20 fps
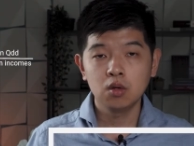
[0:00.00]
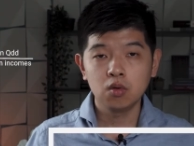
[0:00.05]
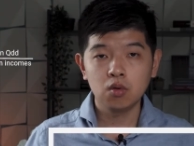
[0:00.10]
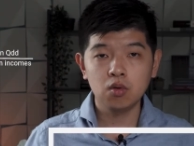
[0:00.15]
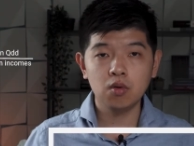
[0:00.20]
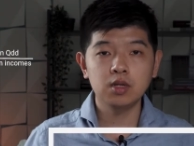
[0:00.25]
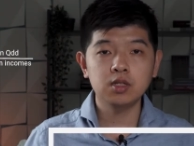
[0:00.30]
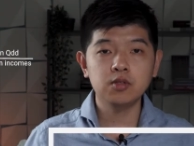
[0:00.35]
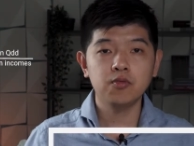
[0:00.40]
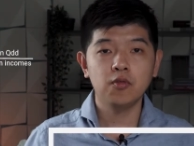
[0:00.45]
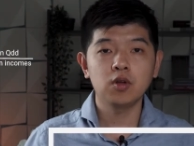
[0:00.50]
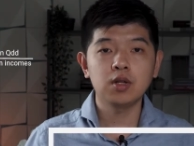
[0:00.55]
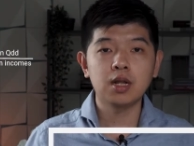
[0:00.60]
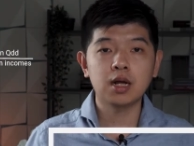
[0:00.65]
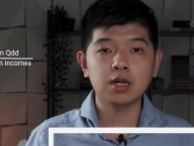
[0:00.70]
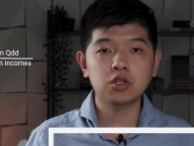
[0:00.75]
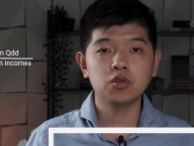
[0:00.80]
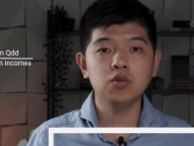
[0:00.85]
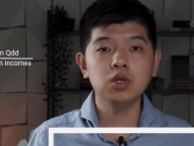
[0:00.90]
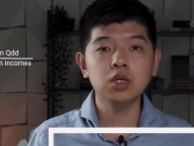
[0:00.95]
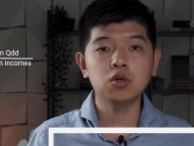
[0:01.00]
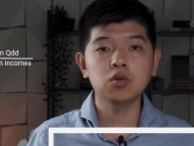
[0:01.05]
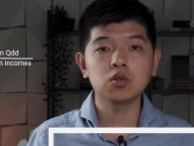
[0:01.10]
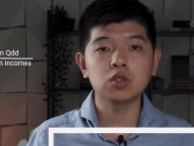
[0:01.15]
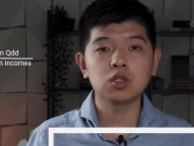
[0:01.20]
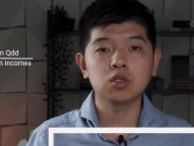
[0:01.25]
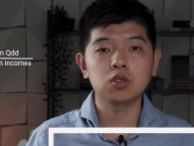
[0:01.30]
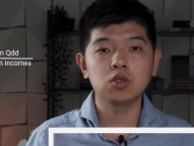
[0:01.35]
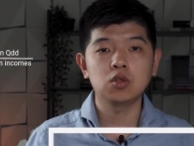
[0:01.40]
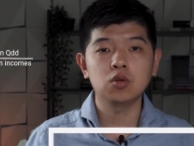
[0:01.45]
Whereas for luxury
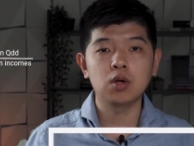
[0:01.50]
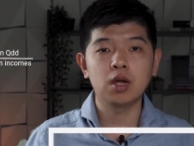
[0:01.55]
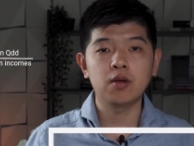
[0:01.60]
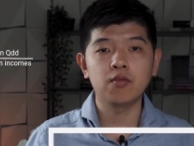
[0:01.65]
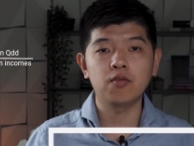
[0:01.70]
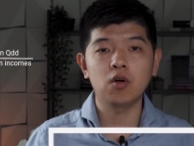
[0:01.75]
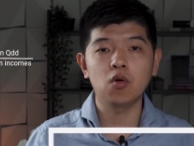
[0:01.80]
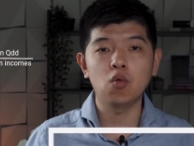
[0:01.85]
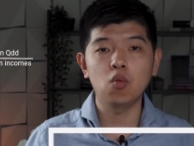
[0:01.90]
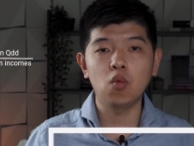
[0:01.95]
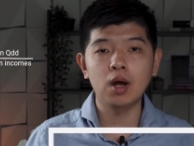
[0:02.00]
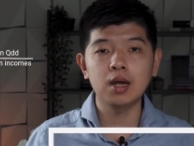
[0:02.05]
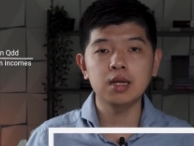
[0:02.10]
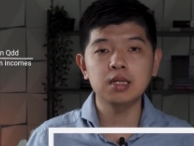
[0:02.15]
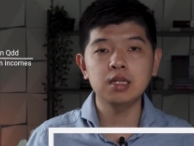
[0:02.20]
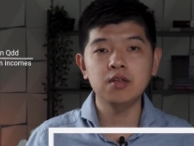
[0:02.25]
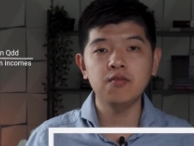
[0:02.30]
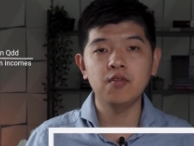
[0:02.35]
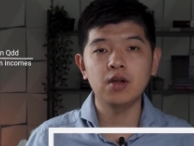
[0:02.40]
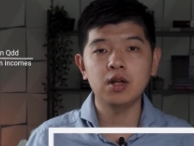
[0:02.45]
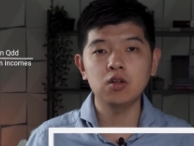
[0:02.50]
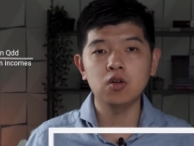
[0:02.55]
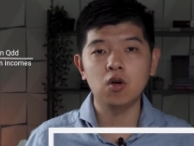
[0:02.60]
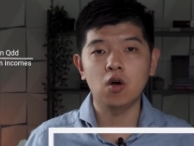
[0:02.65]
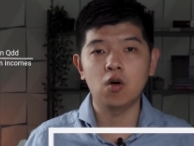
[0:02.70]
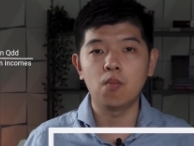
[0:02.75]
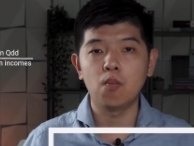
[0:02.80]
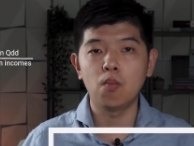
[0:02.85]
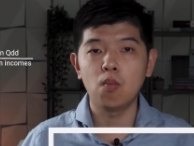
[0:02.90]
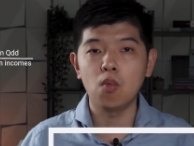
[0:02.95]
goods, you have a YED value
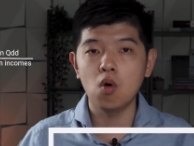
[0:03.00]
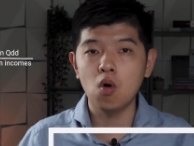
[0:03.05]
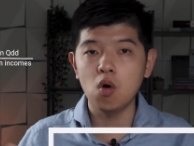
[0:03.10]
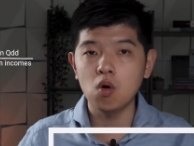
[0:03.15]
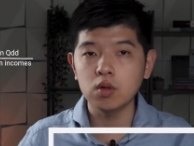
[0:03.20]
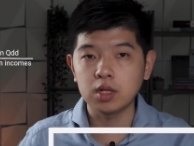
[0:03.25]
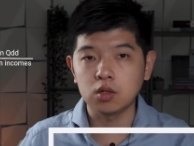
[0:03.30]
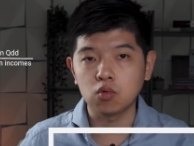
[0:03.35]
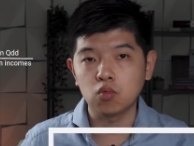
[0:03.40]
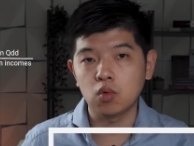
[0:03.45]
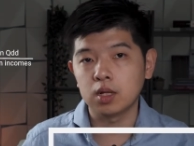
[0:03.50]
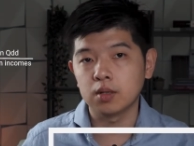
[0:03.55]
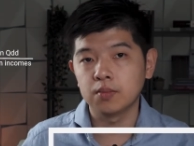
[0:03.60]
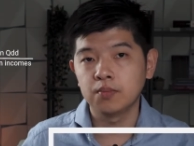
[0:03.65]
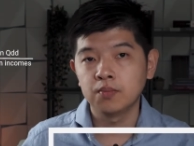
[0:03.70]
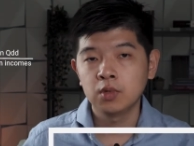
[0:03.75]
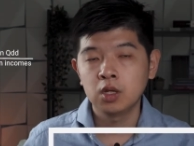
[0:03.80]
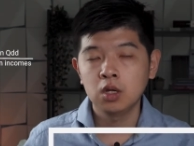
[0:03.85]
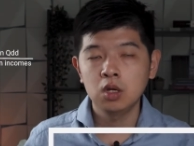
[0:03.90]
of more than 1.